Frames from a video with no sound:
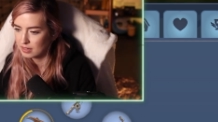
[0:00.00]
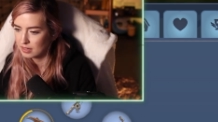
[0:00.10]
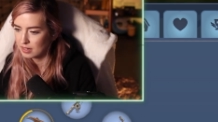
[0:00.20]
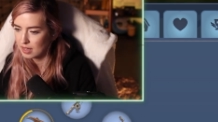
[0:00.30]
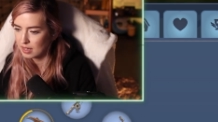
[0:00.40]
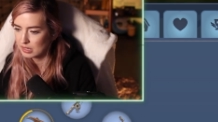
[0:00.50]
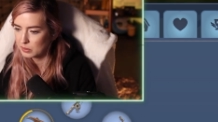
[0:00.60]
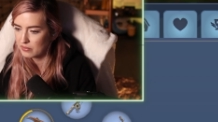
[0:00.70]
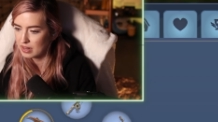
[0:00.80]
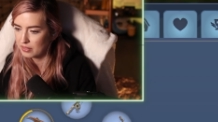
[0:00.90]
Nice. We
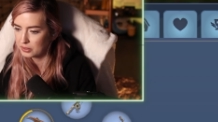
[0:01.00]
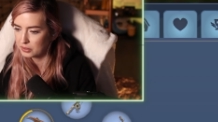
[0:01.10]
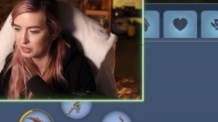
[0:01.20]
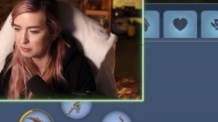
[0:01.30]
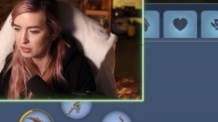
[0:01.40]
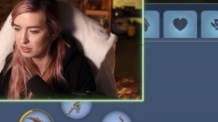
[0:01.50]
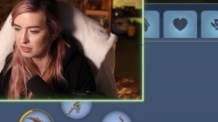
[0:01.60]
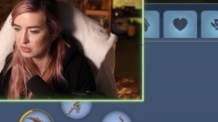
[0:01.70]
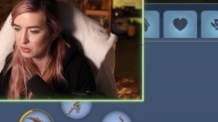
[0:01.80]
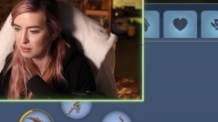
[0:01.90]
have another green
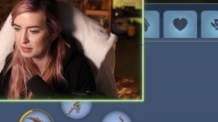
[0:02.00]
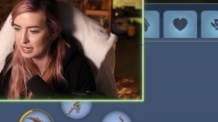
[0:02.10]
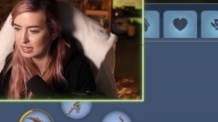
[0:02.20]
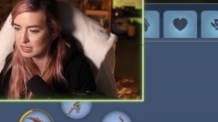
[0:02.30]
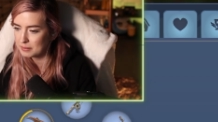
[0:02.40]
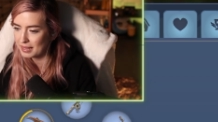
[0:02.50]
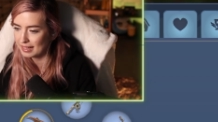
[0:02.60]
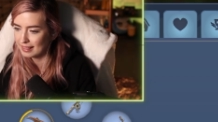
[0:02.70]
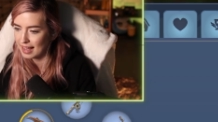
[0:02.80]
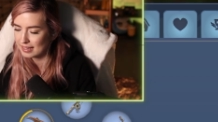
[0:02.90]
pearl. So I'm into my
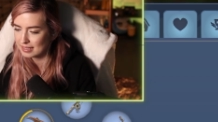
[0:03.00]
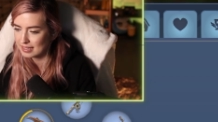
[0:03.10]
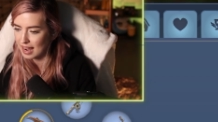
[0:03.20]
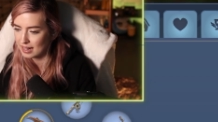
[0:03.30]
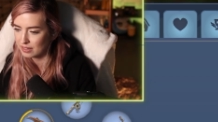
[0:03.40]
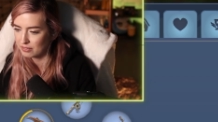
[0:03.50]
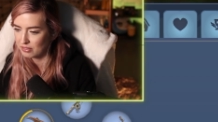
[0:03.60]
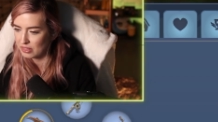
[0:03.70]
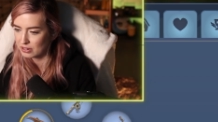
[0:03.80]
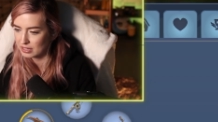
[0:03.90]
last stack of
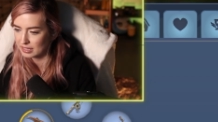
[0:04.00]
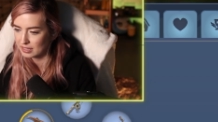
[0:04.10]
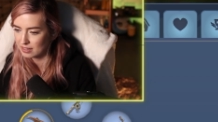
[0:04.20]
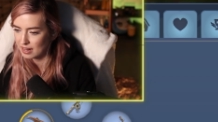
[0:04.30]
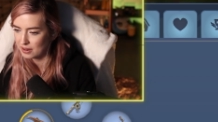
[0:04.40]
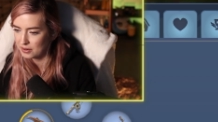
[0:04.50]
30 here now.